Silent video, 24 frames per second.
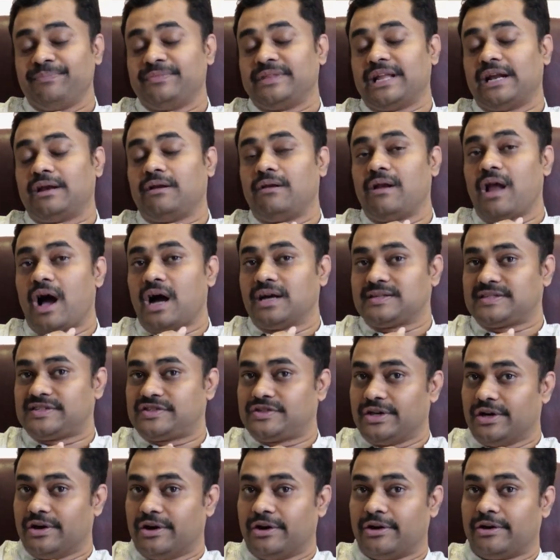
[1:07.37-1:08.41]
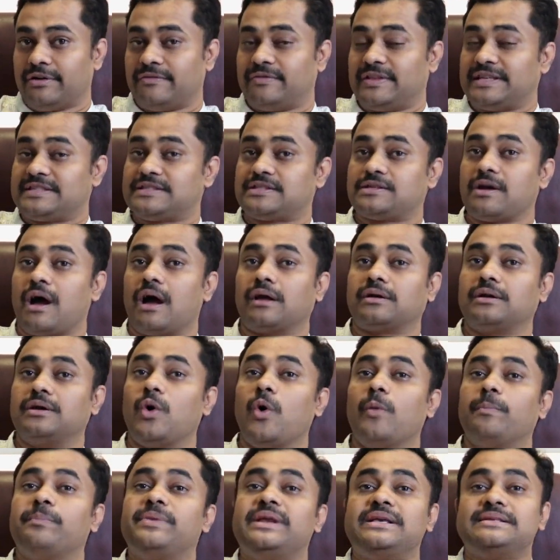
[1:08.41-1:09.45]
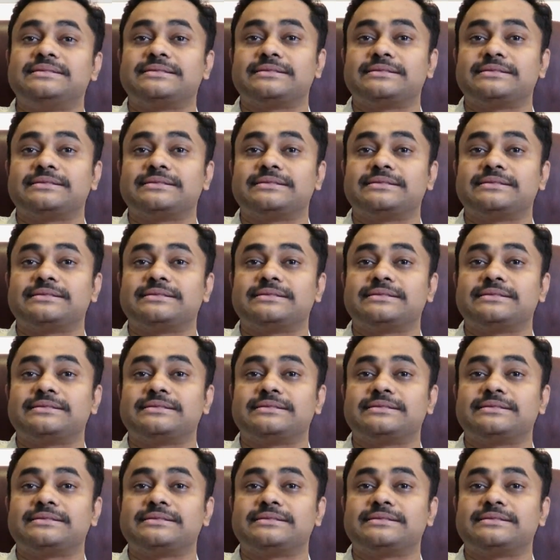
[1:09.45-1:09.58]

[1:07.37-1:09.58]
that last year they started opening